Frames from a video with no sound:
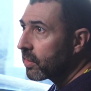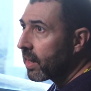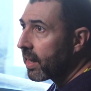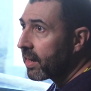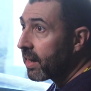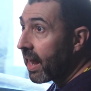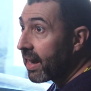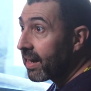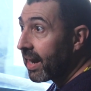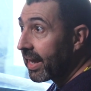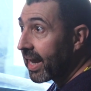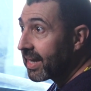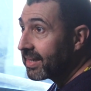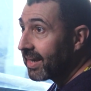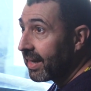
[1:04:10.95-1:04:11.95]
and like
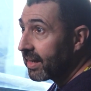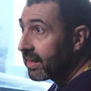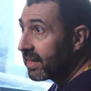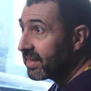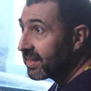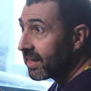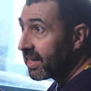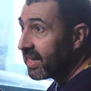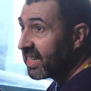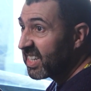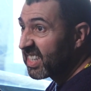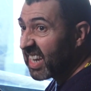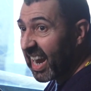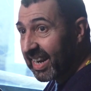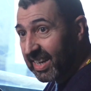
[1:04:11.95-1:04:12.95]
I said, he
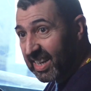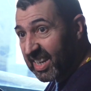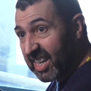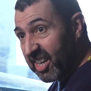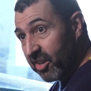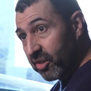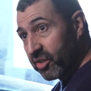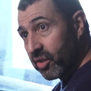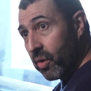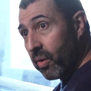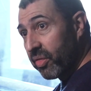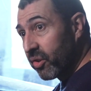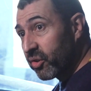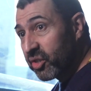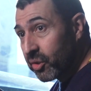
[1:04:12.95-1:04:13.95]
designed it years ago,
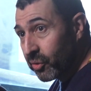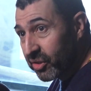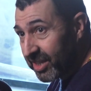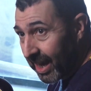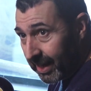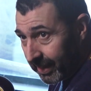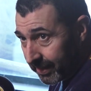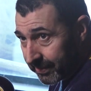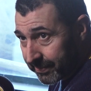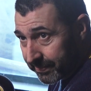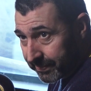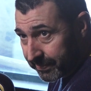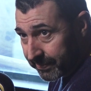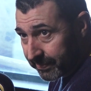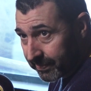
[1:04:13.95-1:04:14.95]
and they're still selling.
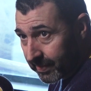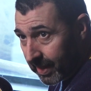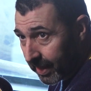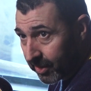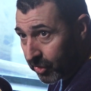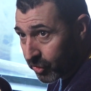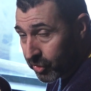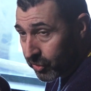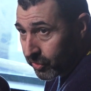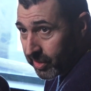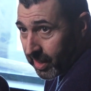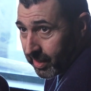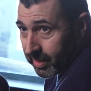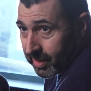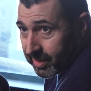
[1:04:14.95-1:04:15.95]
Like they're still
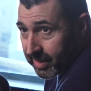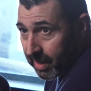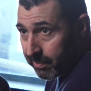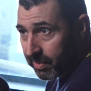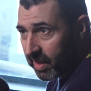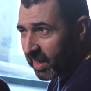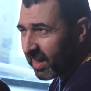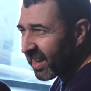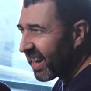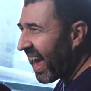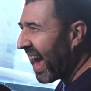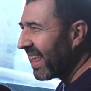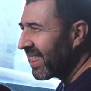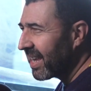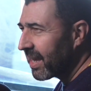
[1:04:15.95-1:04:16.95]
selling the same thing, and
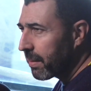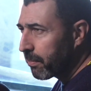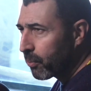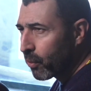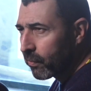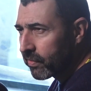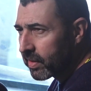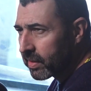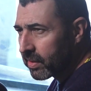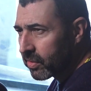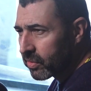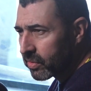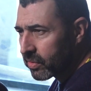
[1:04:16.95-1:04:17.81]
I think he improved it. There